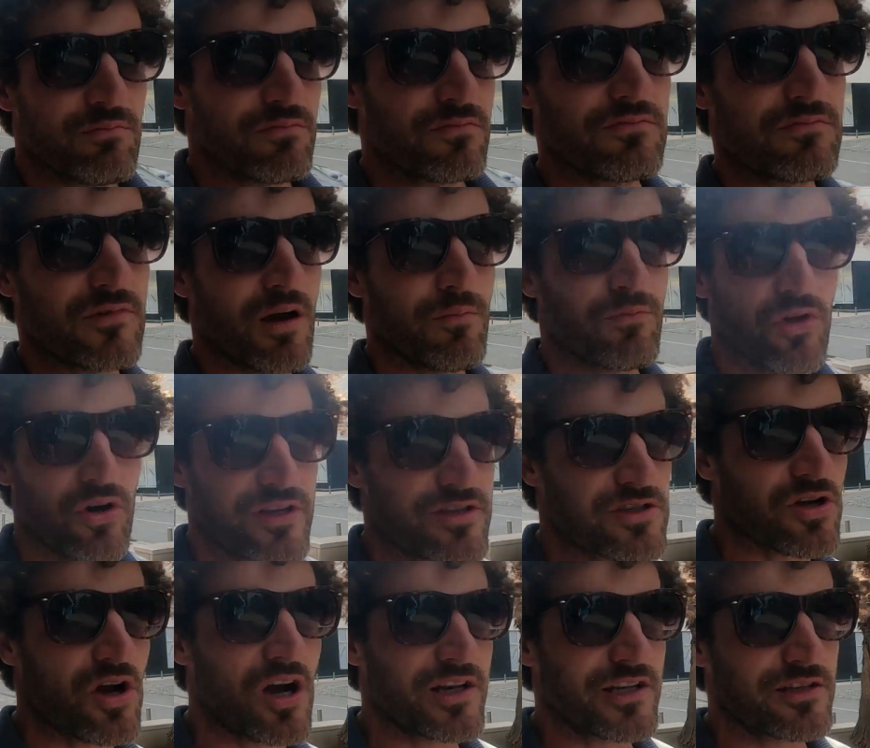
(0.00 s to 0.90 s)
I'm not
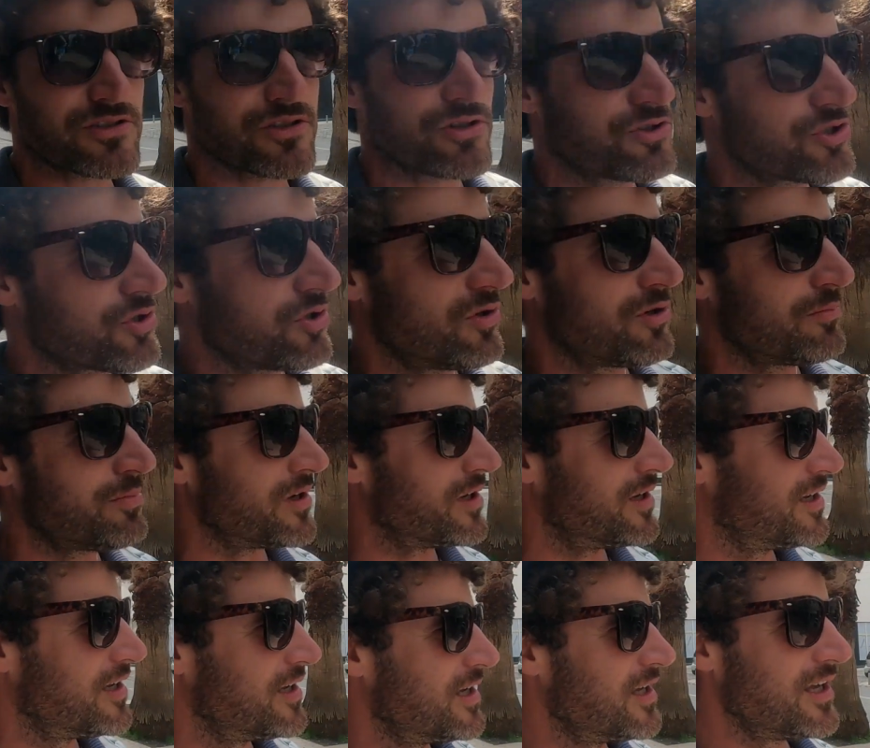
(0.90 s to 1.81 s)
entirely too sure,
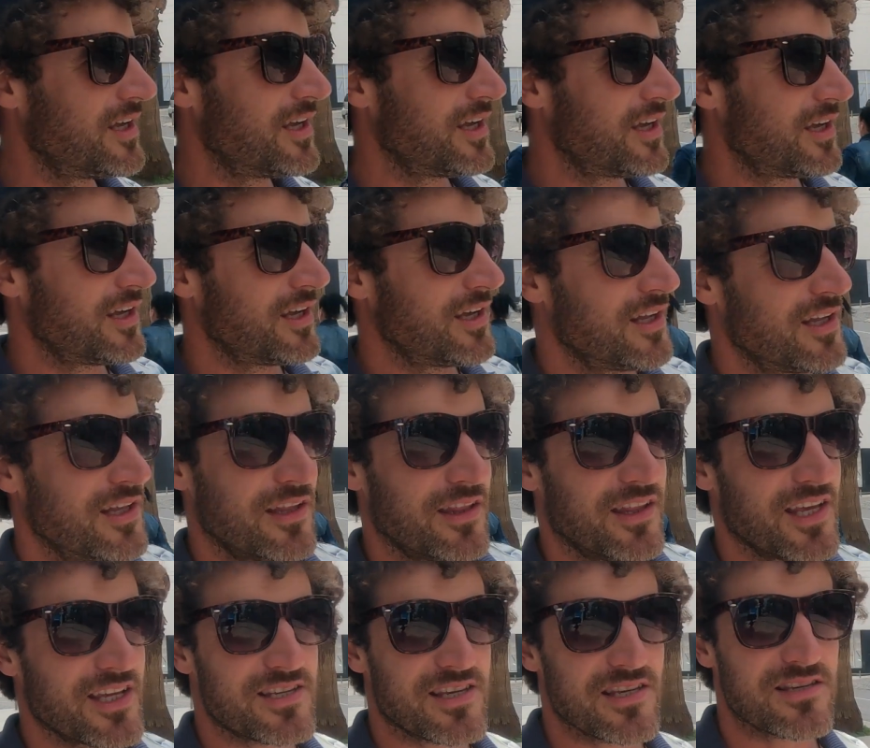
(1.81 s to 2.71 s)
but
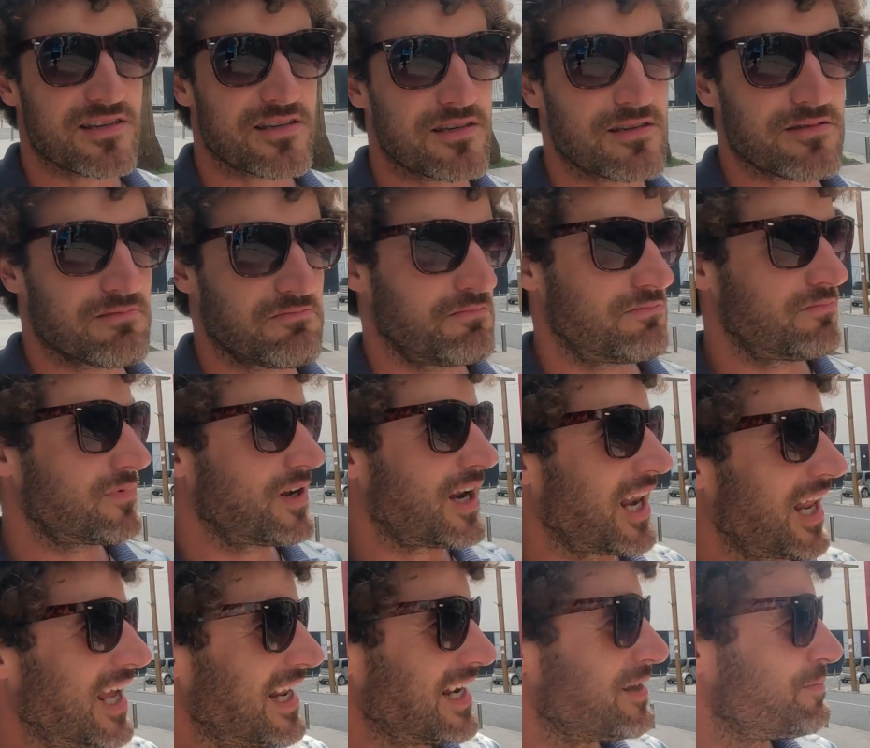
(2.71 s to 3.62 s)
this has
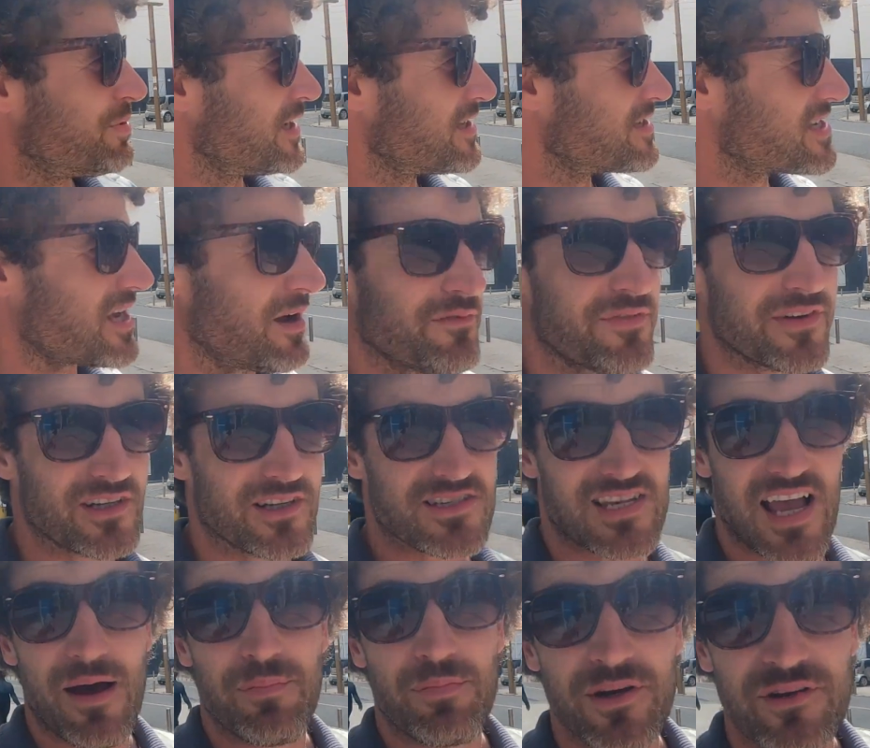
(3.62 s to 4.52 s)
clearly been something
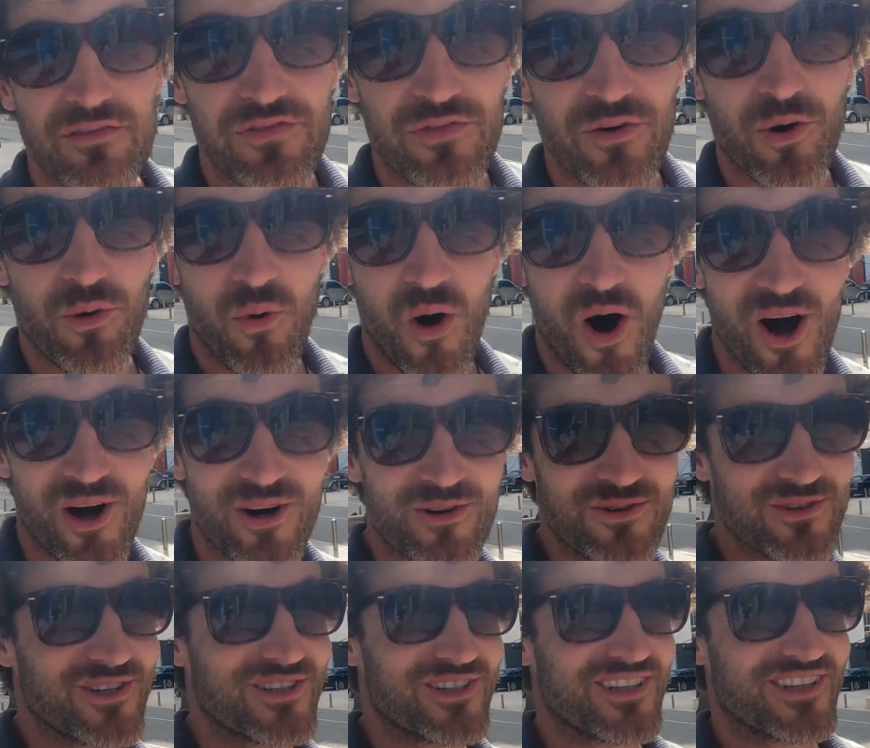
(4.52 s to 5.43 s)
that's happening for a
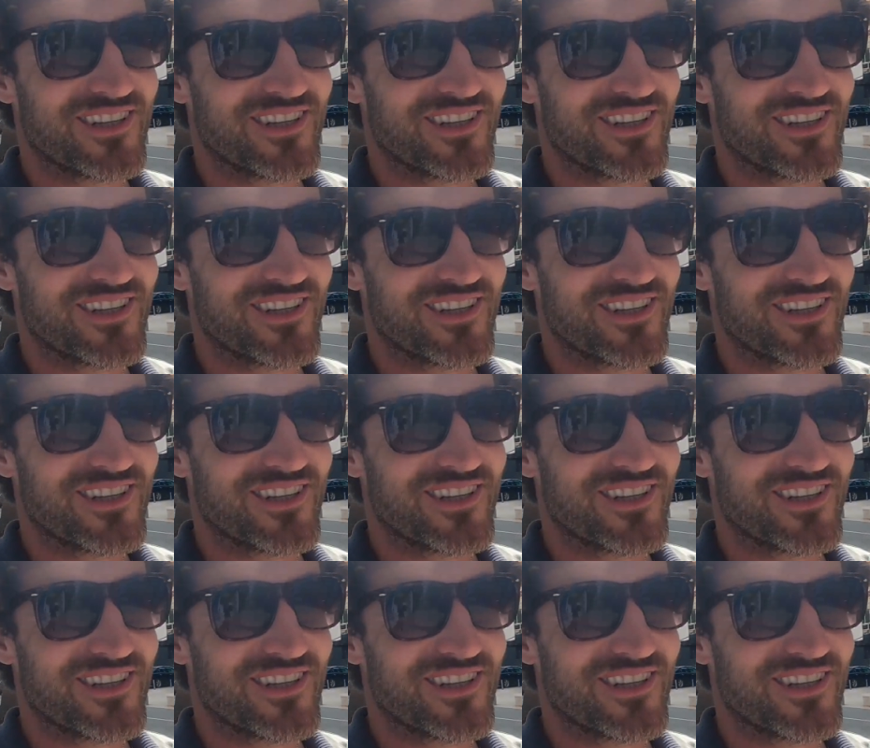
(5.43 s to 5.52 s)
while,